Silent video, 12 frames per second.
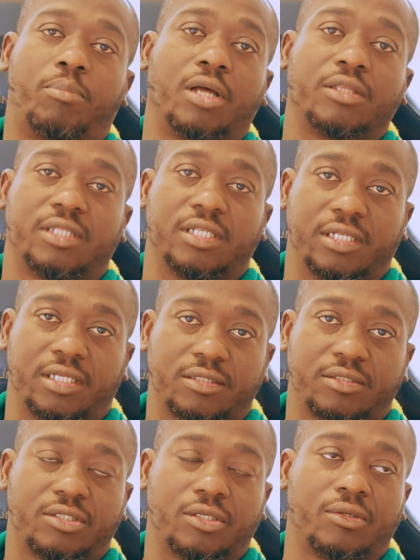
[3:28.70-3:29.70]
bottling
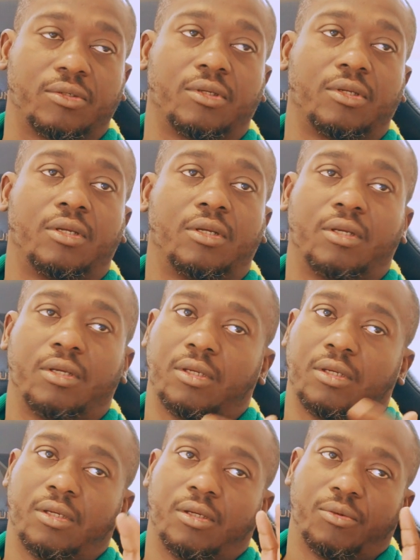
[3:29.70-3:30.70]
it. So
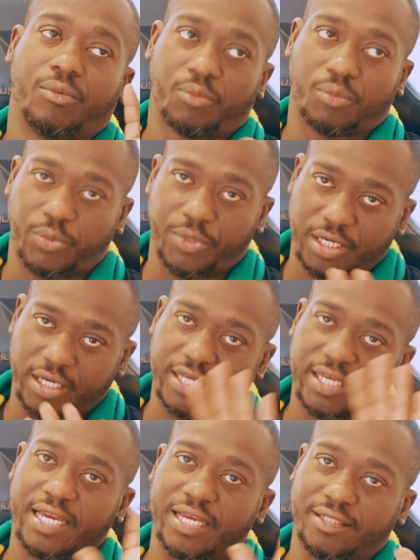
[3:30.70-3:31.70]
we're
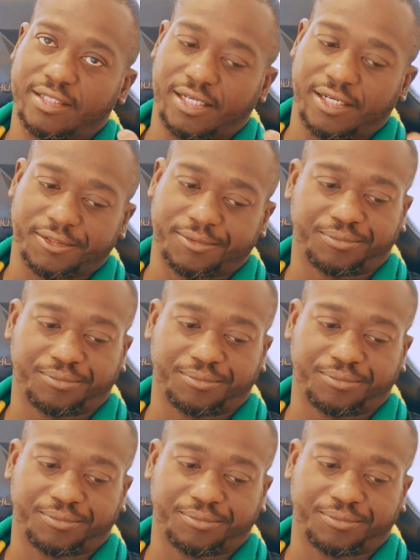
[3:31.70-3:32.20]
gonna get there.